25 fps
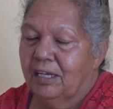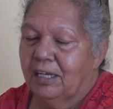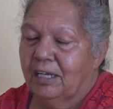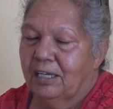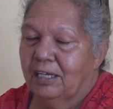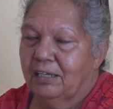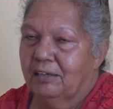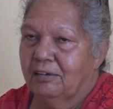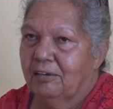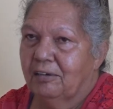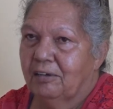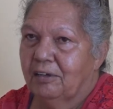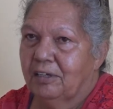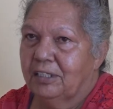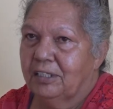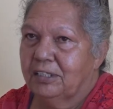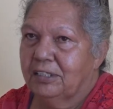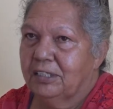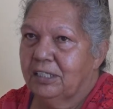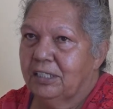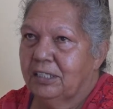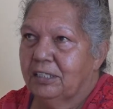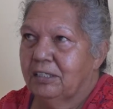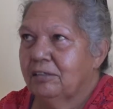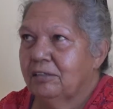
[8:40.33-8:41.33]
and
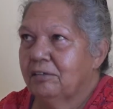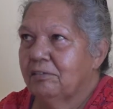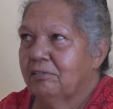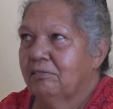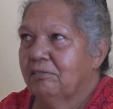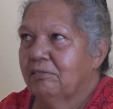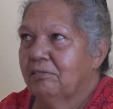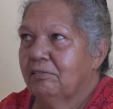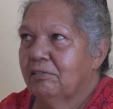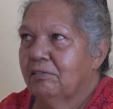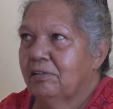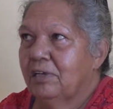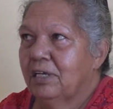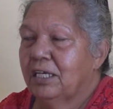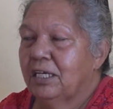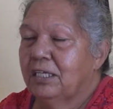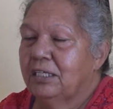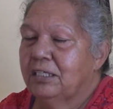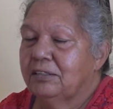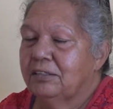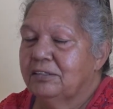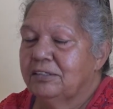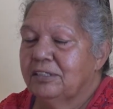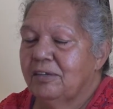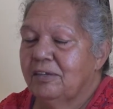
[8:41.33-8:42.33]

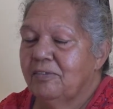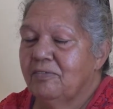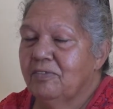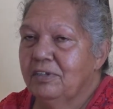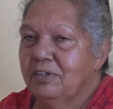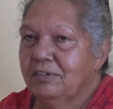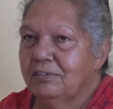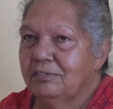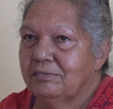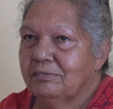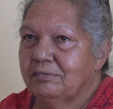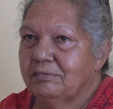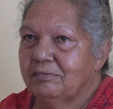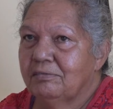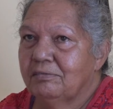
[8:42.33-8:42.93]
1987,